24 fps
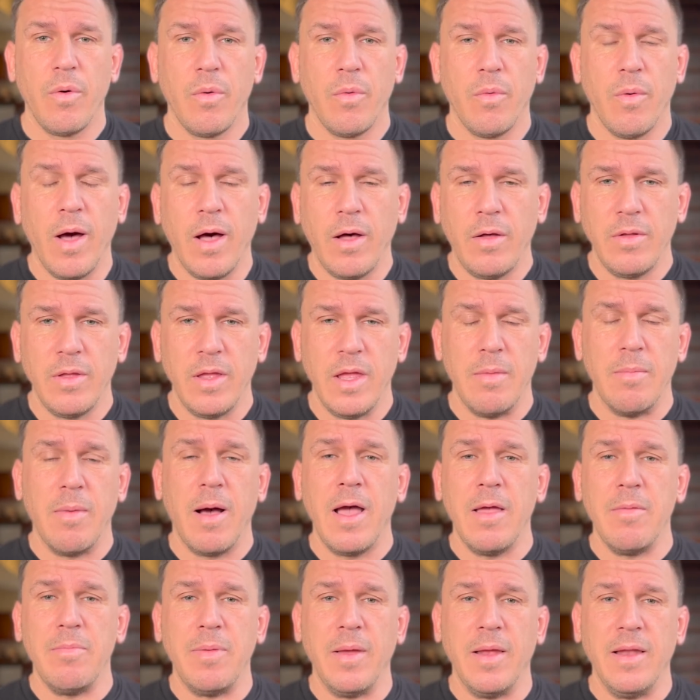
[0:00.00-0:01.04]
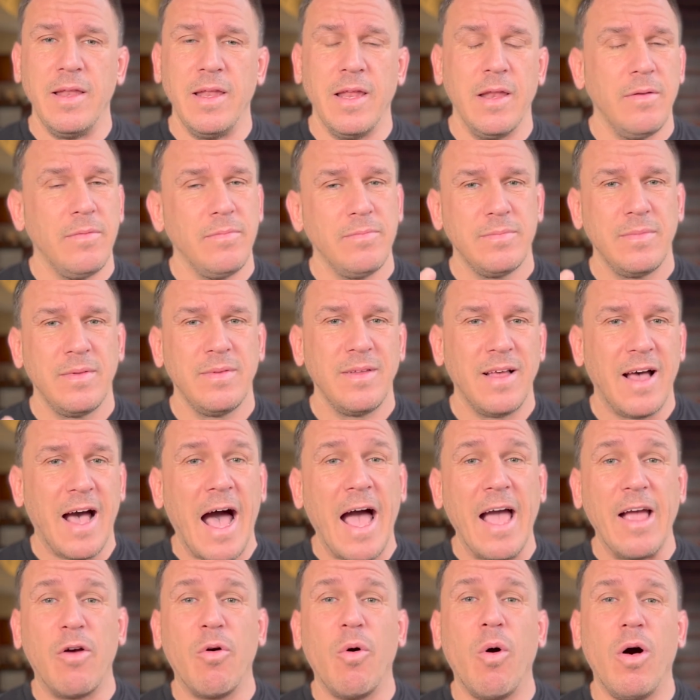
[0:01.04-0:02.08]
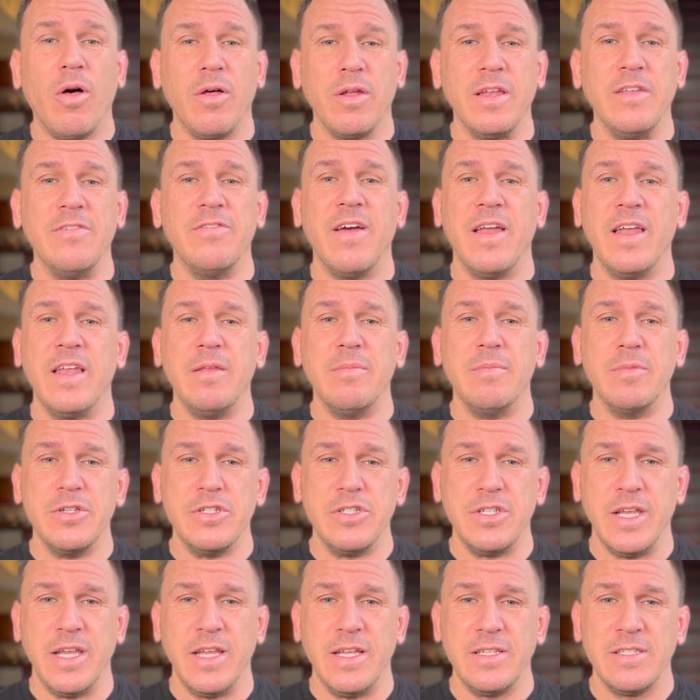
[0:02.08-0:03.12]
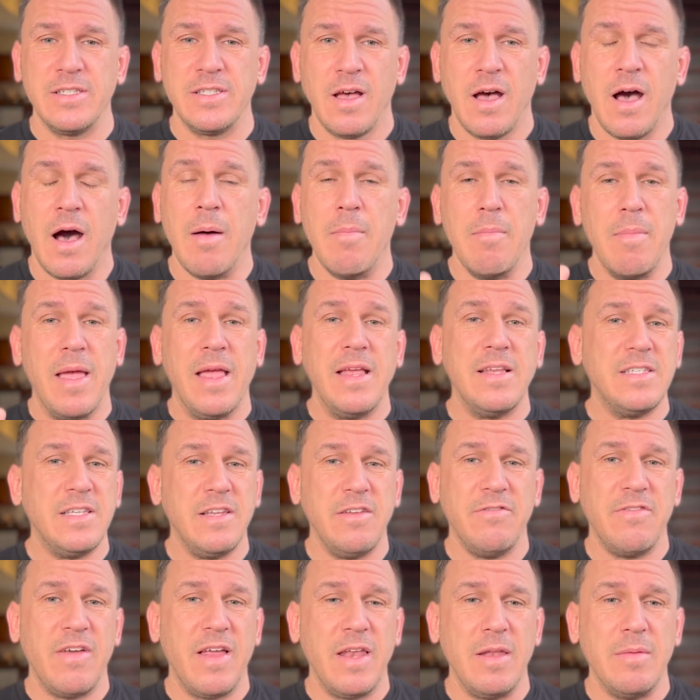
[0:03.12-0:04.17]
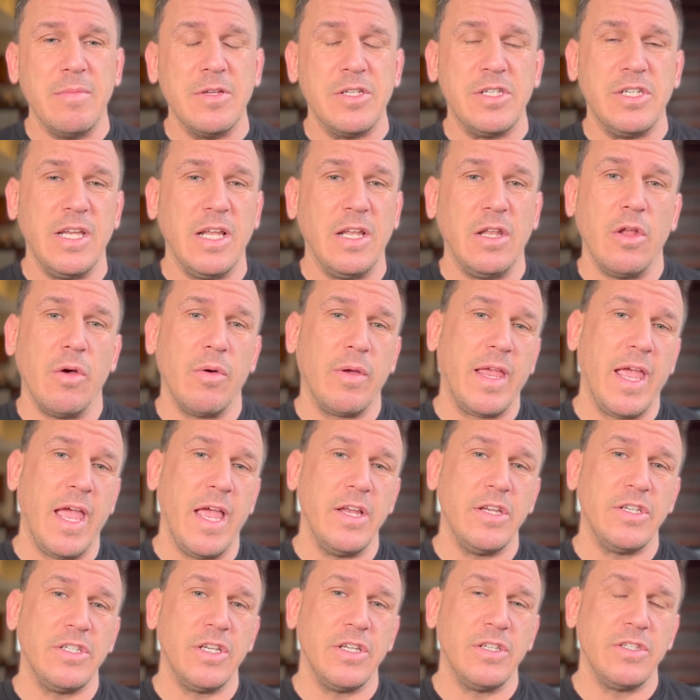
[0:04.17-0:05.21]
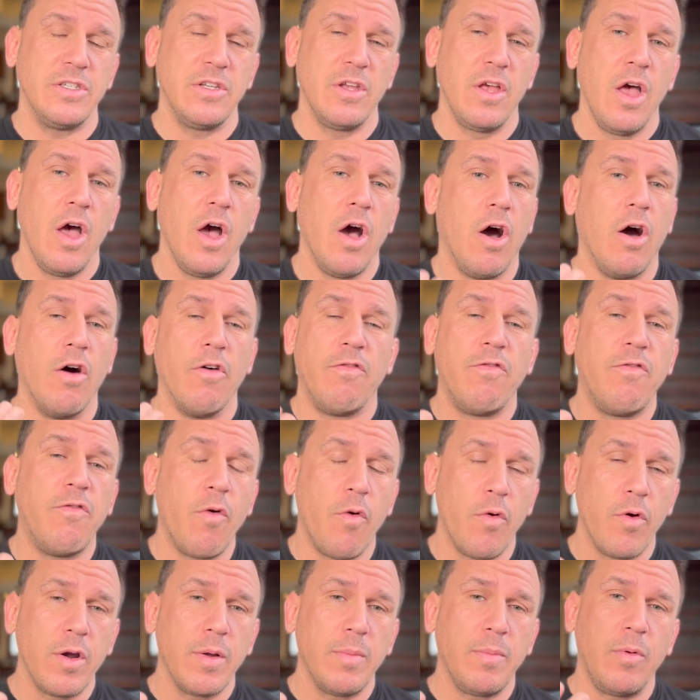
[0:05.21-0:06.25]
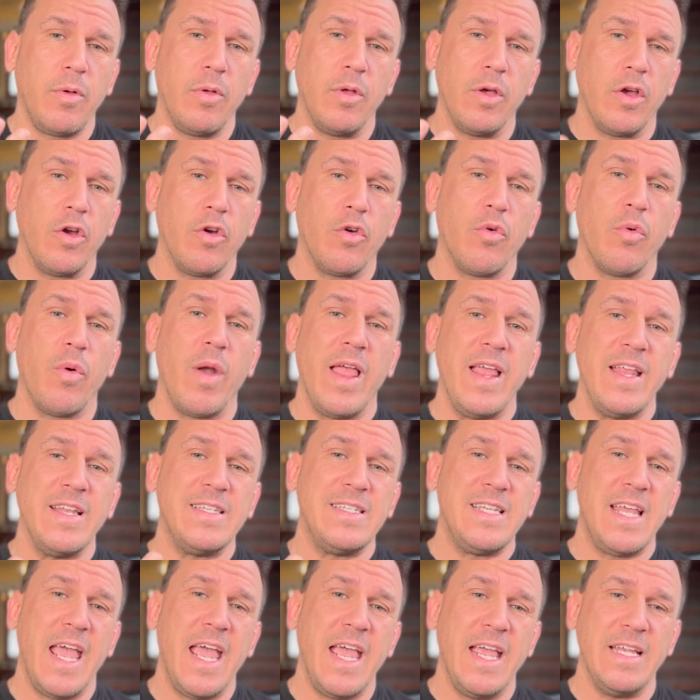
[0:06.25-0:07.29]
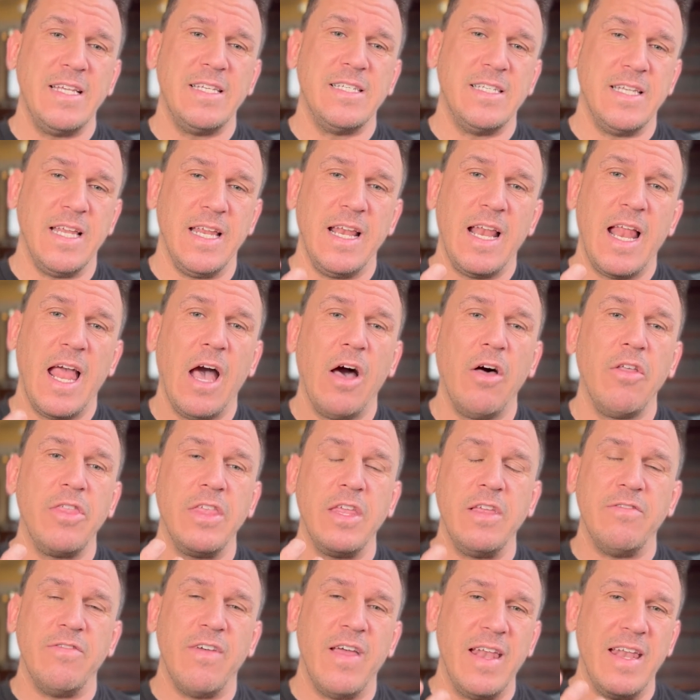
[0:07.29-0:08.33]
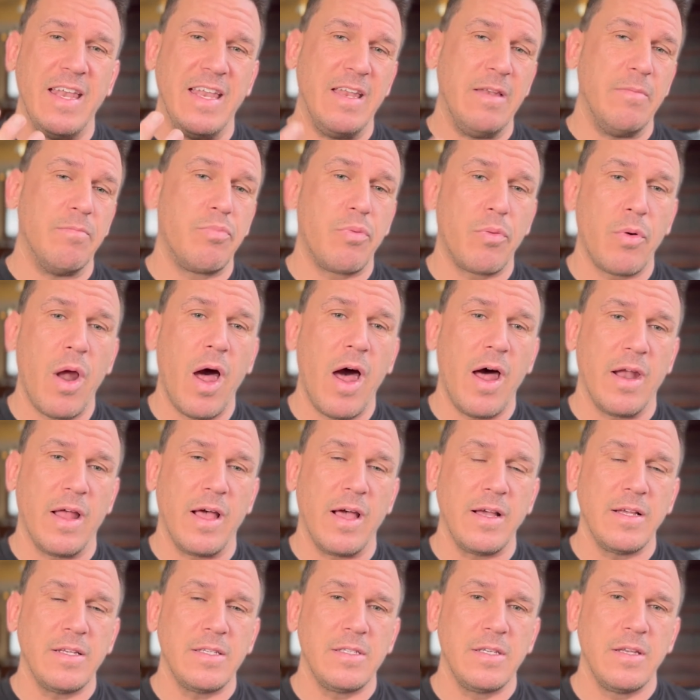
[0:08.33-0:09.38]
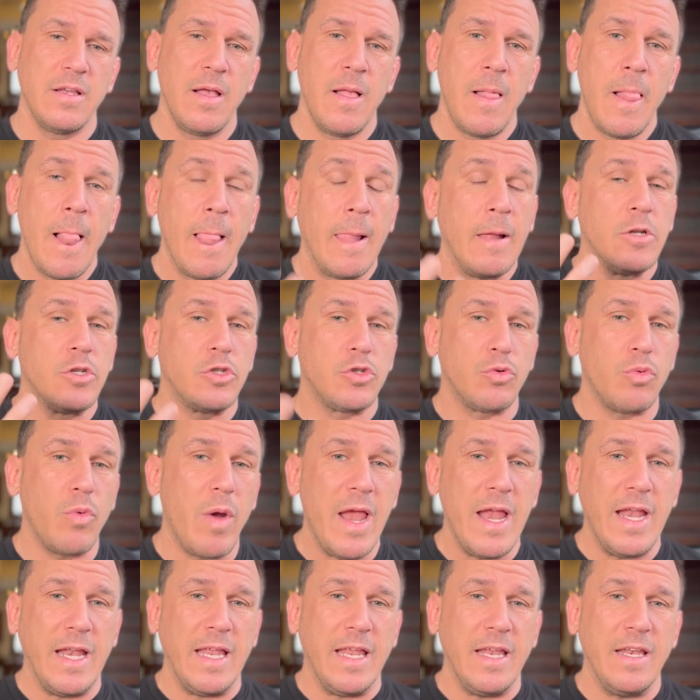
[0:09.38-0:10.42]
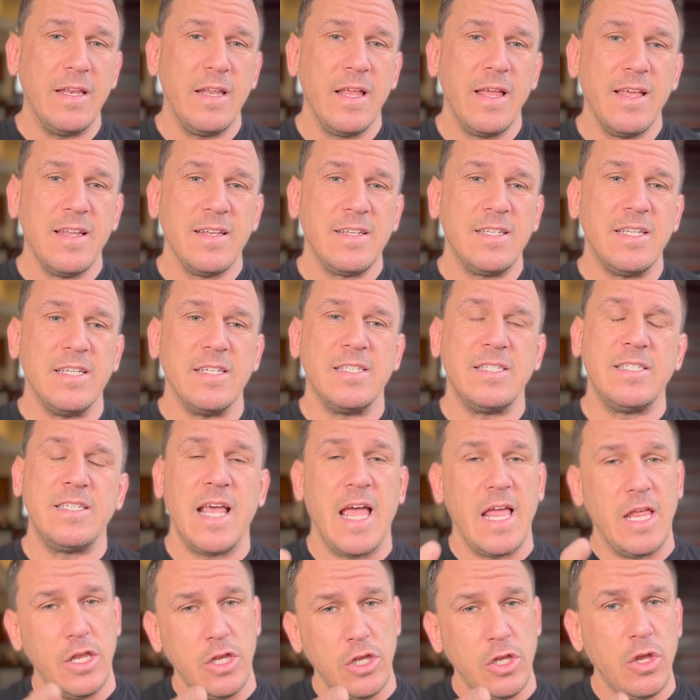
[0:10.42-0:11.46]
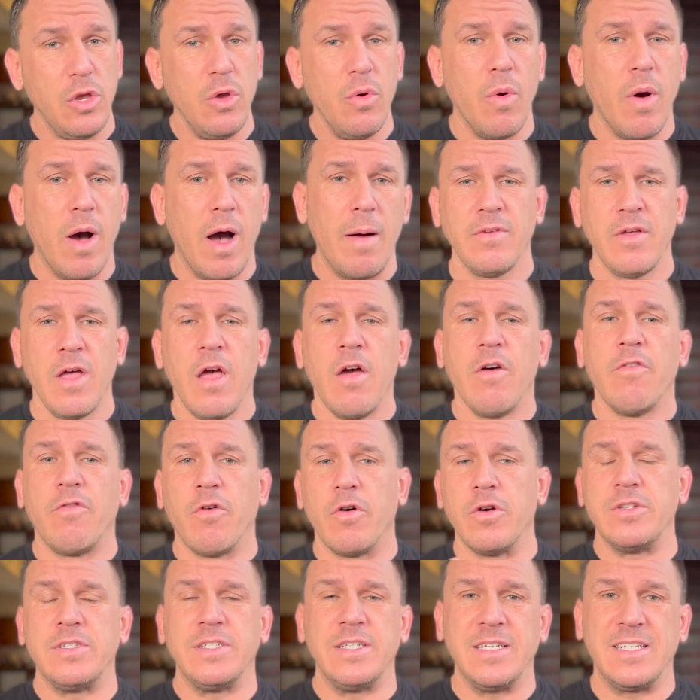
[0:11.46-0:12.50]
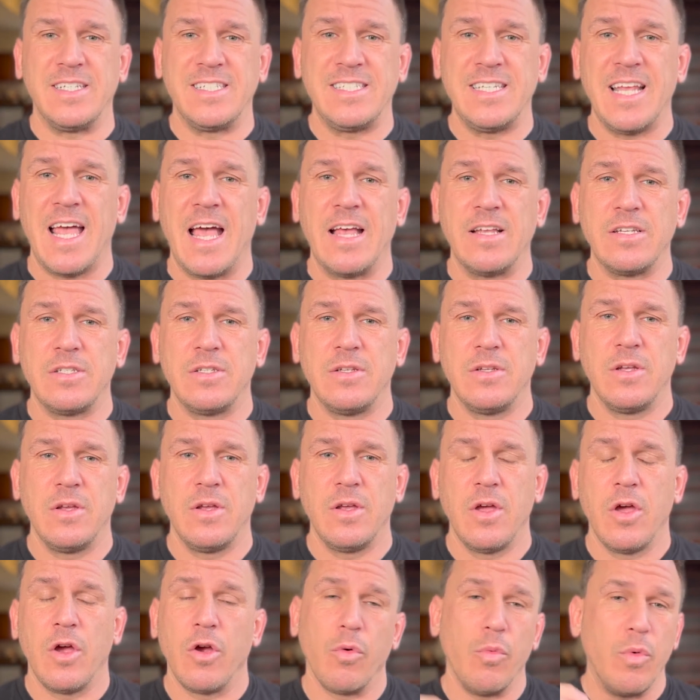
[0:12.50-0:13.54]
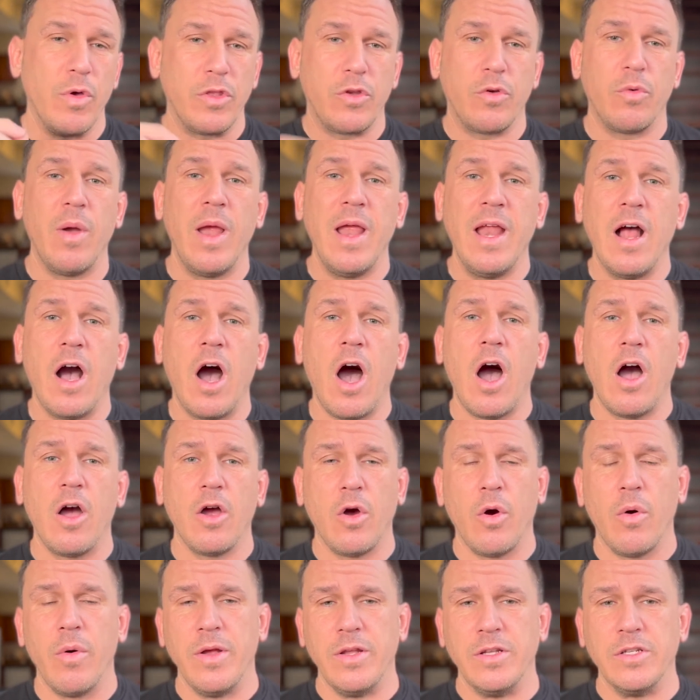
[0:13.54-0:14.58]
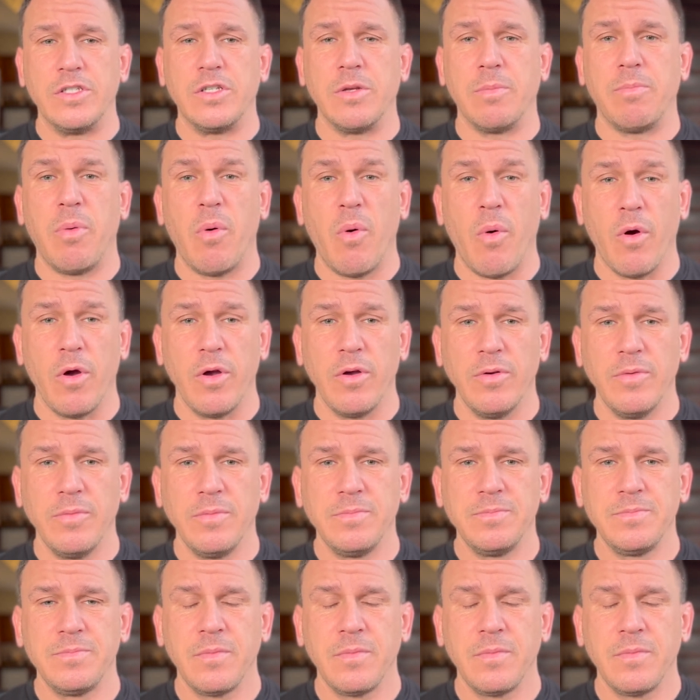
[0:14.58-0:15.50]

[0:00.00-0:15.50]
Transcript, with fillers: Well, in my opinion, high quality vending machines, amazing vending machine locations, affordable and great tasting healthy vending products, training to set you up for success with great ongoing support.